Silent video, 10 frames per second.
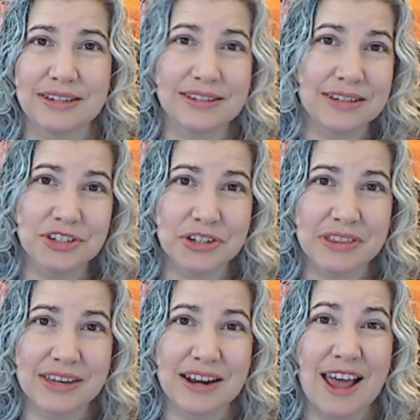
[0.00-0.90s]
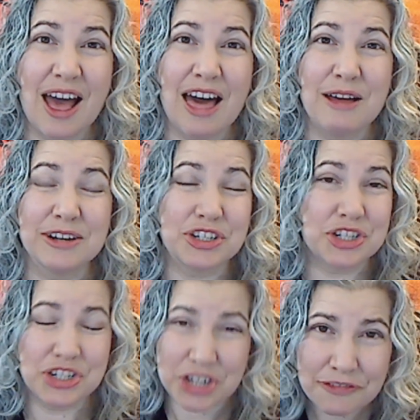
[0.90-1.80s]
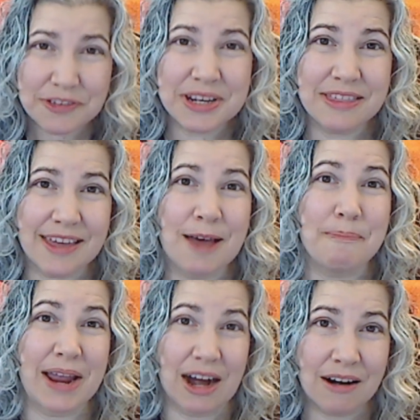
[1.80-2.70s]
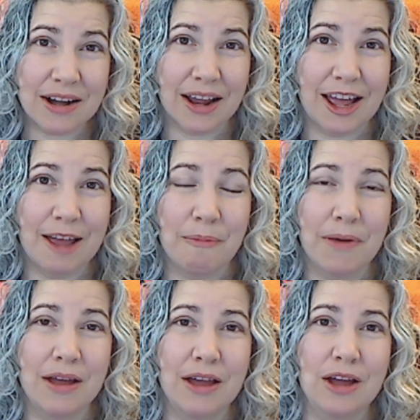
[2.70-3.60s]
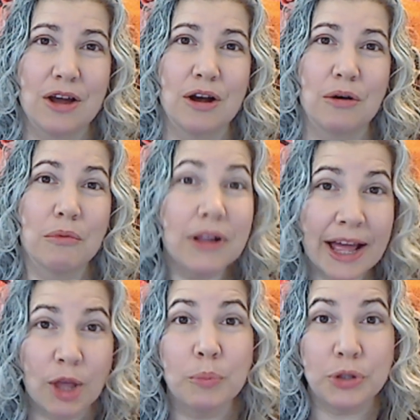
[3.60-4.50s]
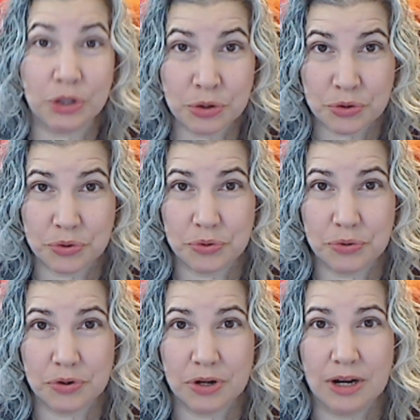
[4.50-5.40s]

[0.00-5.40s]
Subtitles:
essentially that shifting that paradigm will help you